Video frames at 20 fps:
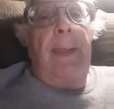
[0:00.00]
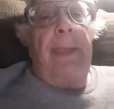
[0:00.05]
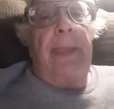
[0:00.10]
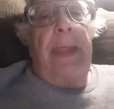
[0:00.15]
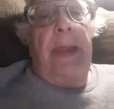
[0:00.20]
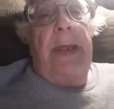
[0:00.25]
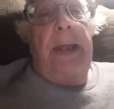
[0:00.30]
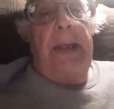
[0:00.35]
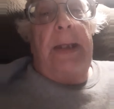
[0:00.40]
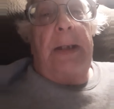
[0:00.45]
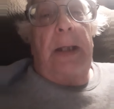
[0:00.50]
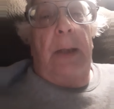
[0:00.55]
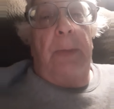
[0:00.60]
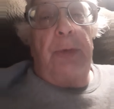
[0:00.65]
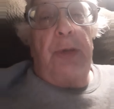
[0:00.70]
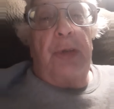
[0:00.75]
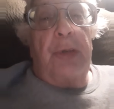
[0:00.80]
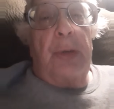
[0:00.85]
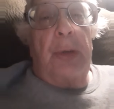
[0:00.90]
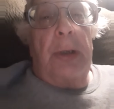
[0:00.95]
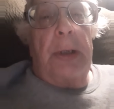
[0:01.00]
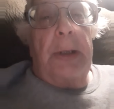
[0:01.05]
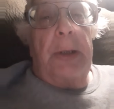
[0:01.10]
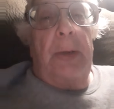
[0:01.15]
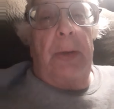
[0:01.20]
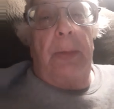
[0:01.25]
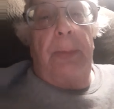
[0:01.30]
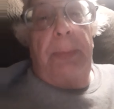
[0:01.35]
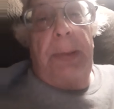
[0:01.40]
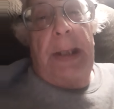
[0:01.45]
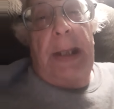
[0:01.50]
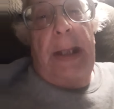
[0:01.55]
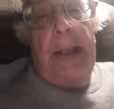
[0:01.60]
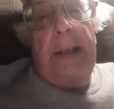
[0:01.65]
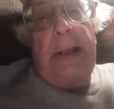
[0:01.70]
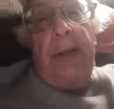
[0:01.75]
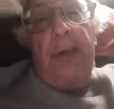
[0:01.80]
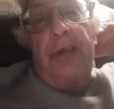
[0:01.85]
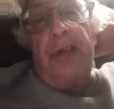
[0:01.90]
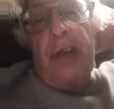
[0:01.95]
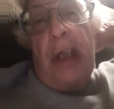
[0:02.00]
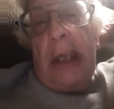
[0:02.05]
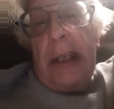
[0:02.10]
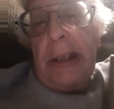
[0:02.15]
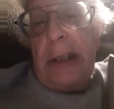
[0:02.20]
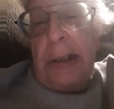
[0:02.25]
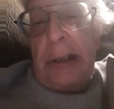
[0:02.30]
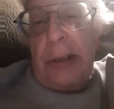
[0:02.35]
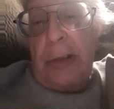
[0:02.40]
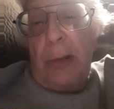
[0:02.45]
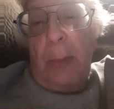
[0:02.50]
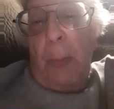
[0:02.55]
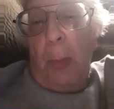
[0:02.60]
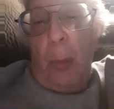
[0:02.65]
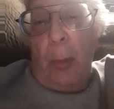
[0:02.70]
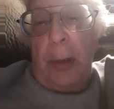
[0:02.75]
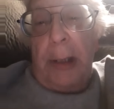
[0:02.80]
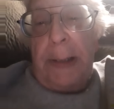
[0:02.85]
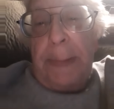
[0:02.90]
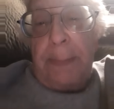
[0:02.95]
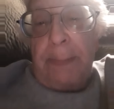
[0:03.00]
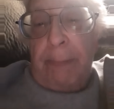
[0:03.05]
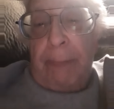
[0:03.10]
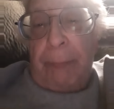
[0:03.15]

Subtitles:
then I'm just going to go to bed and check it in the morning.